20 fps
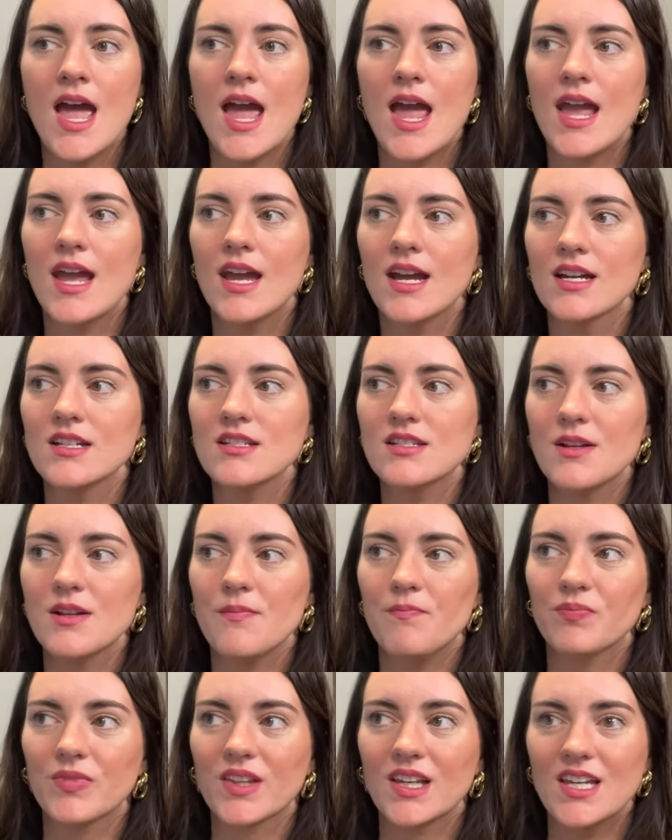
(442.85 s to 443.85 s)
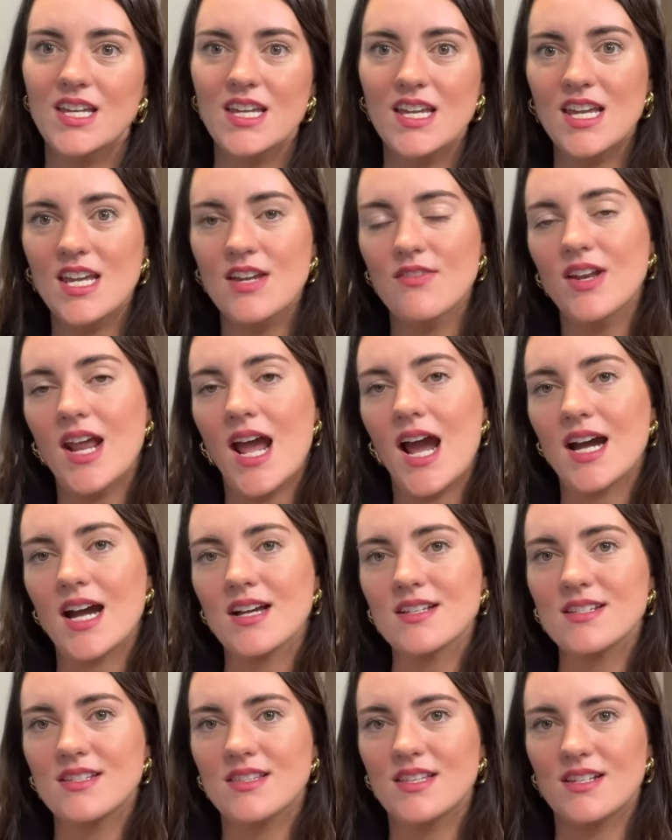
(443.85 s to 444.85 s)
And he even
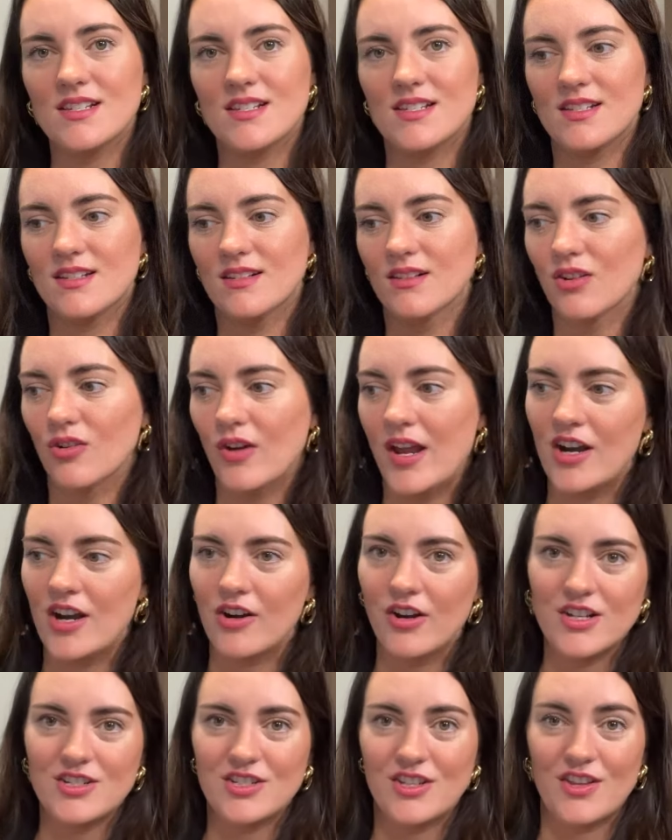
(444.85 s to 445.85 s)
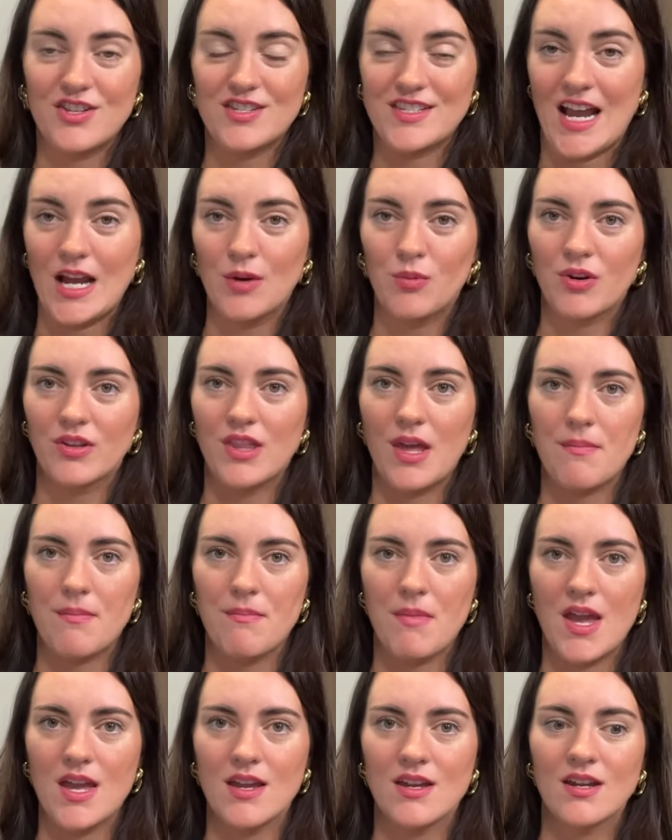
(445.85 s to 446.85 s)
has this little area to the side where they
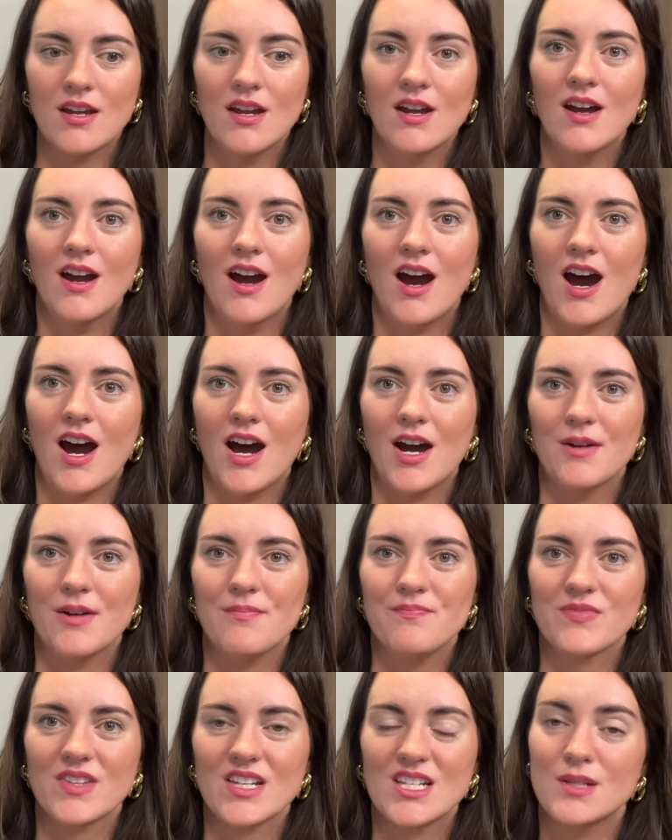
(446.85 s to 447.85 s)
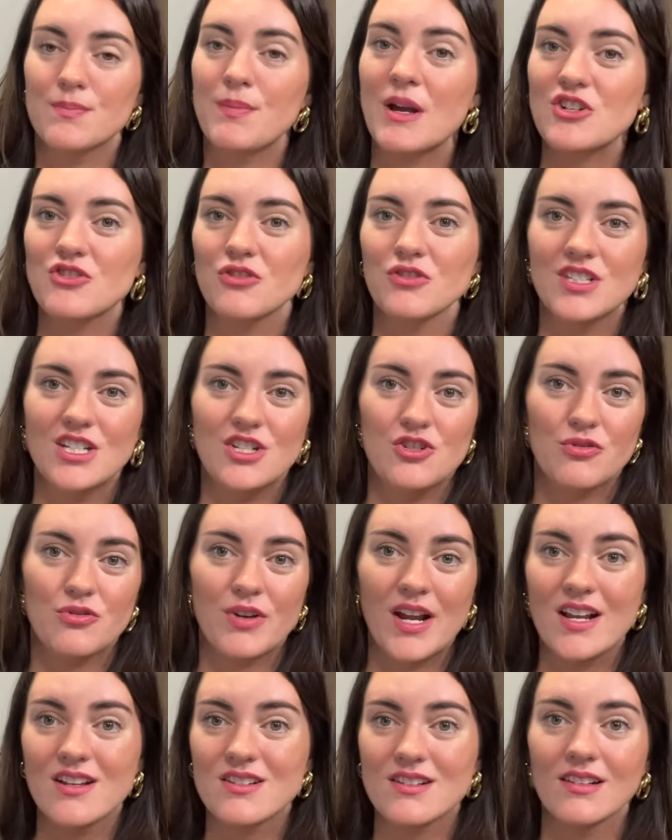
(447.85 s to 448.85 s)
make specialty
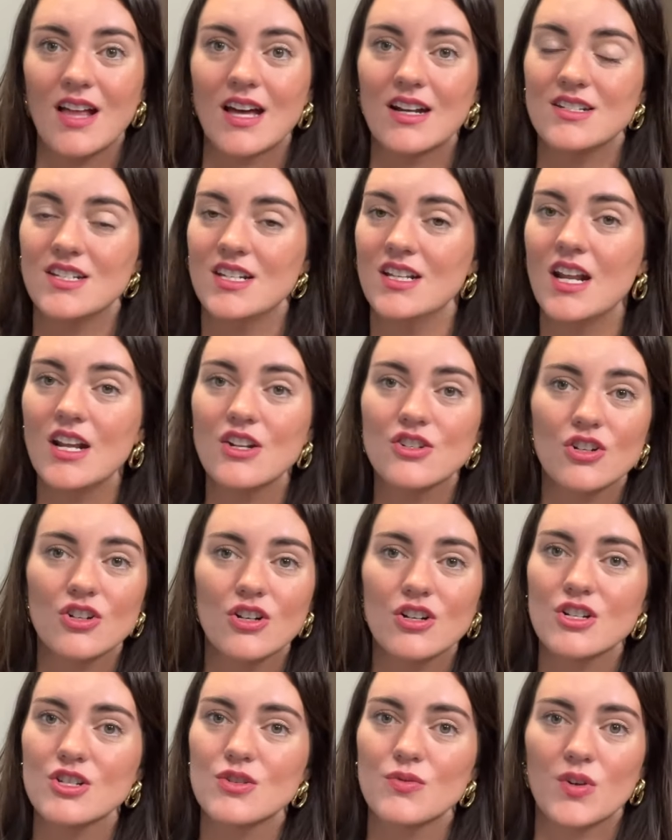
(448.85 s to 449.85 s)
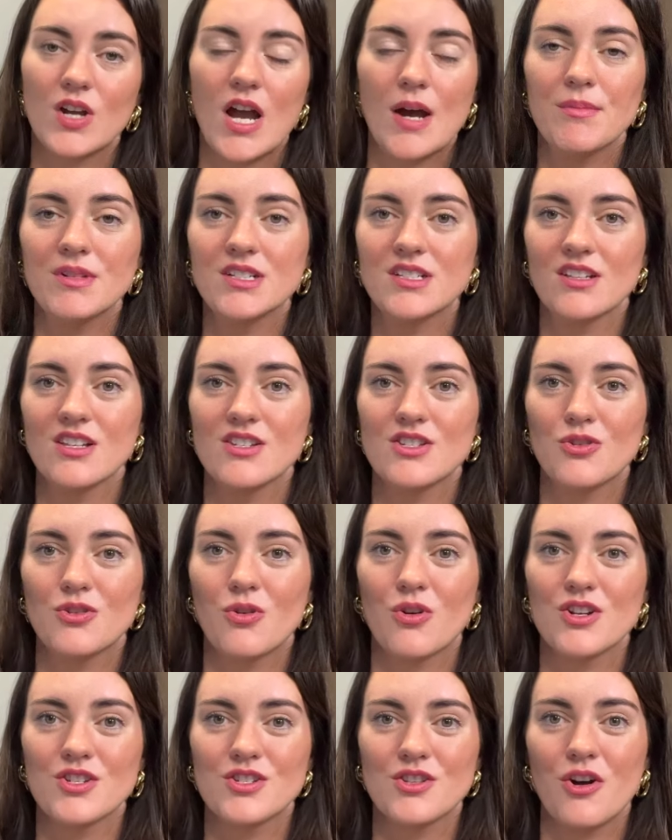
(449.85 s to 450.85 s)
drinks. A lot of teenagers come into the
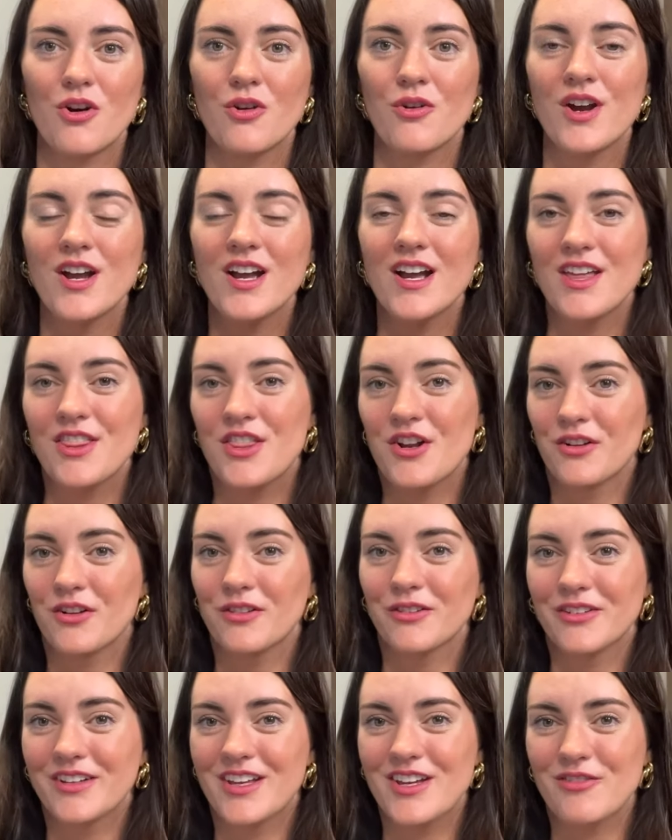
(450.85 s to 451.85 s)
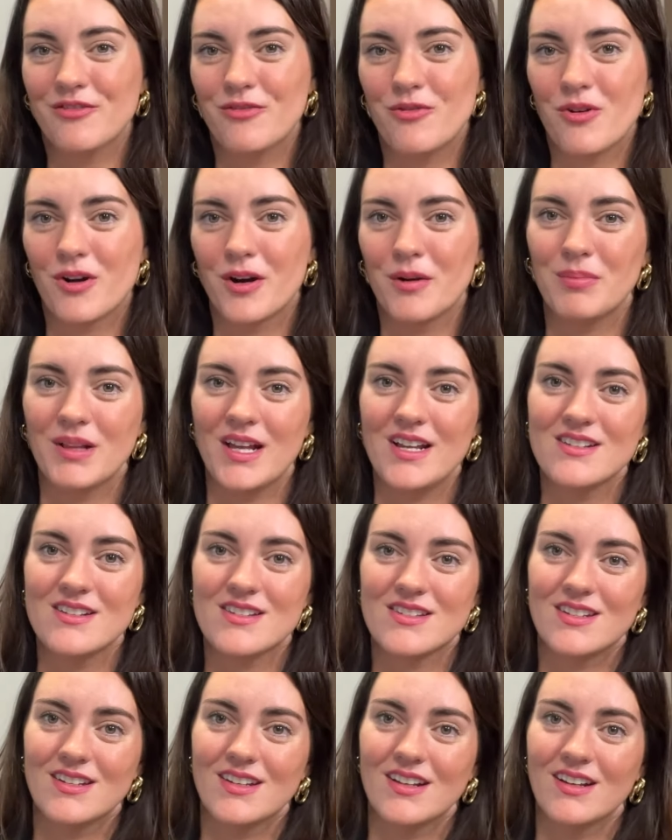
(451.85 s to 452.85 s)
store, so they're looking for a place
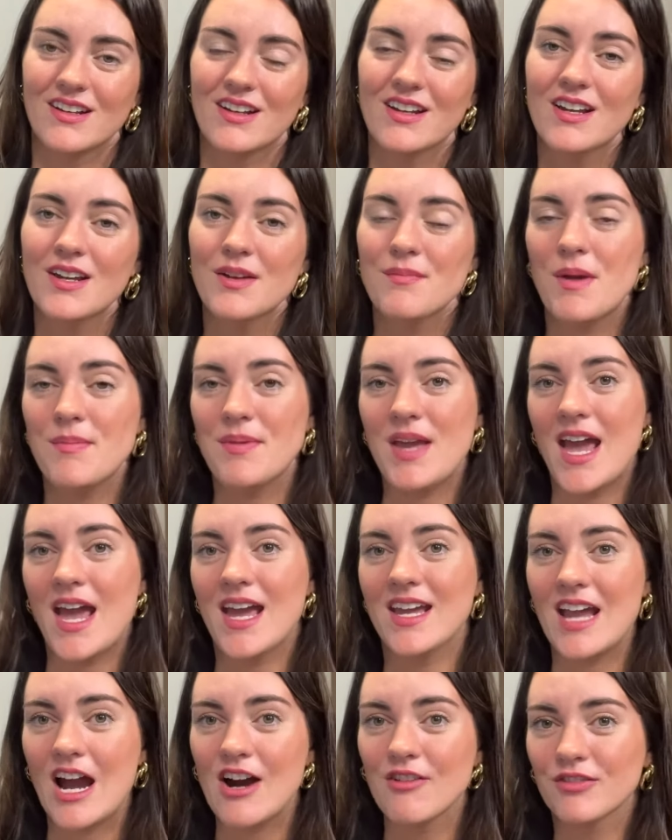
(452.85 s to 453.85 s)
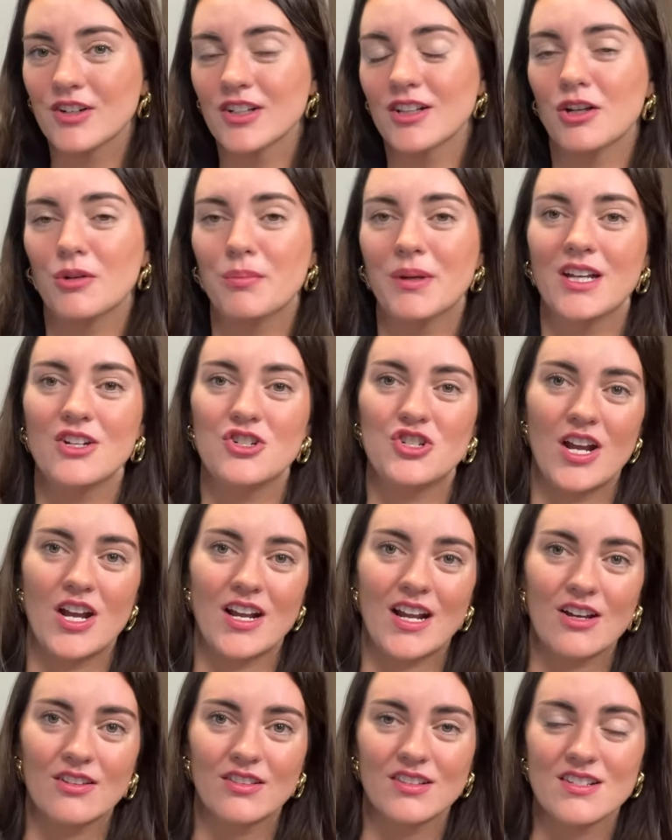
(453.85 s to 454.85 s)
to maybe hang out for a little bit, check
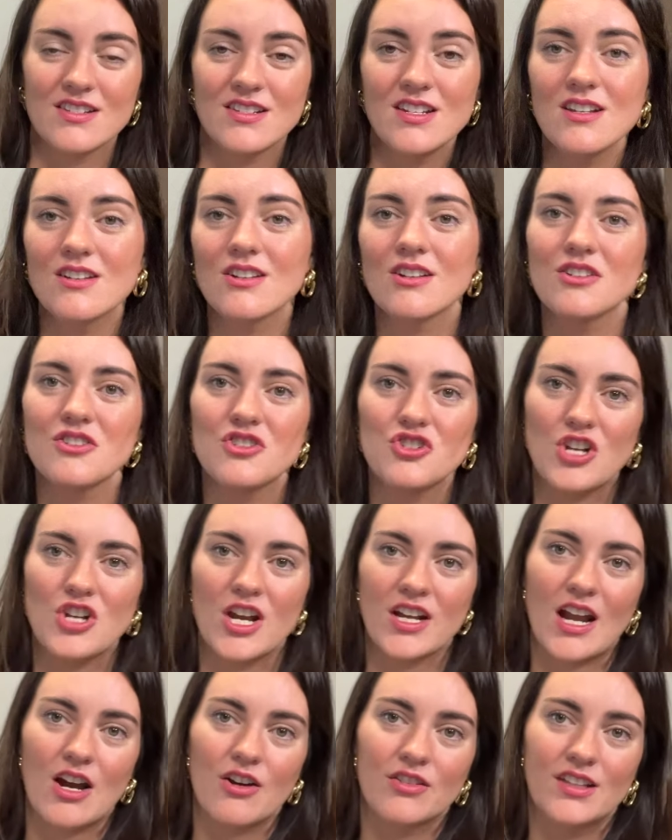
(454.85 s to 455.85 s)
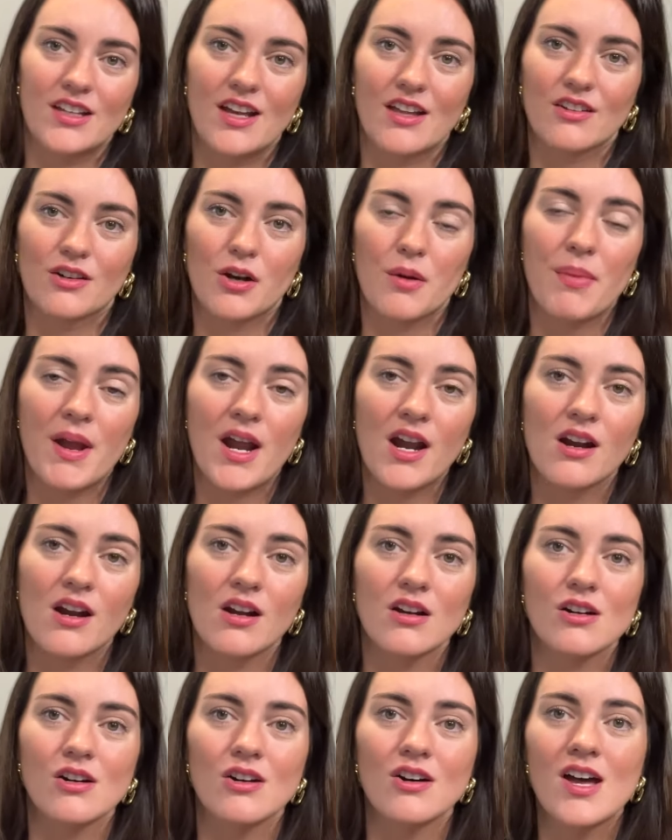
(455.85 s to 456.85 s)
out the sneakers, check out the other
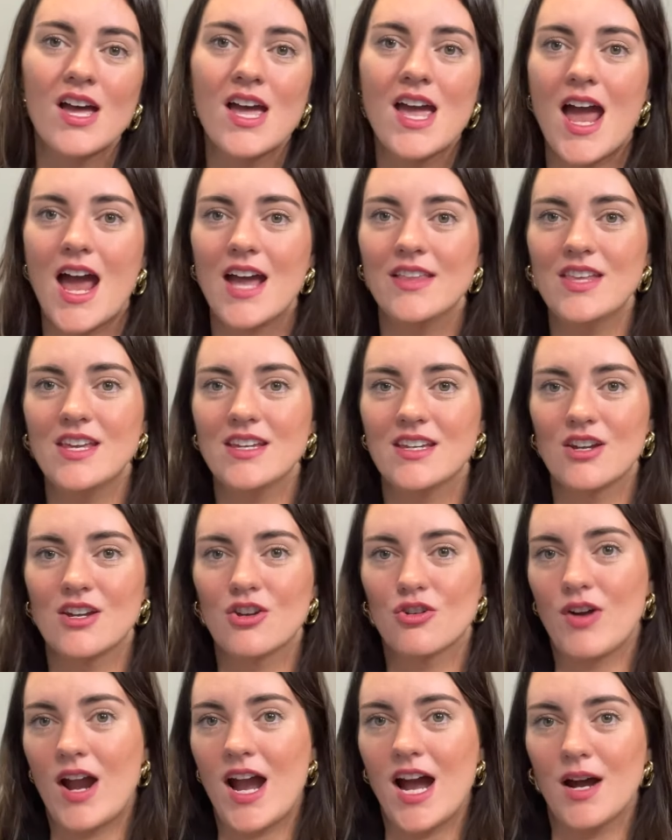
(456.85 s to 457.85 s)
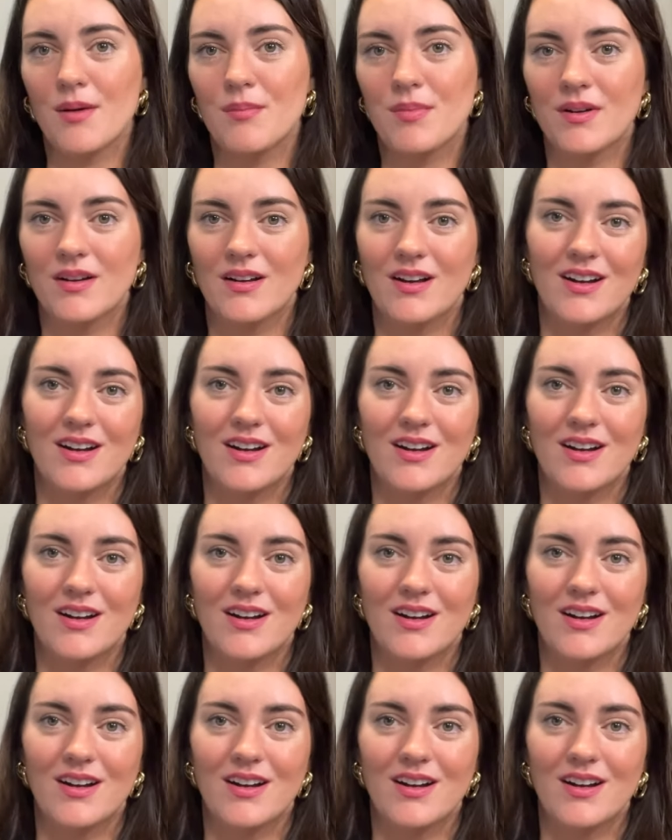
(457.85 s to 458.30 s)
apparel, and they can grab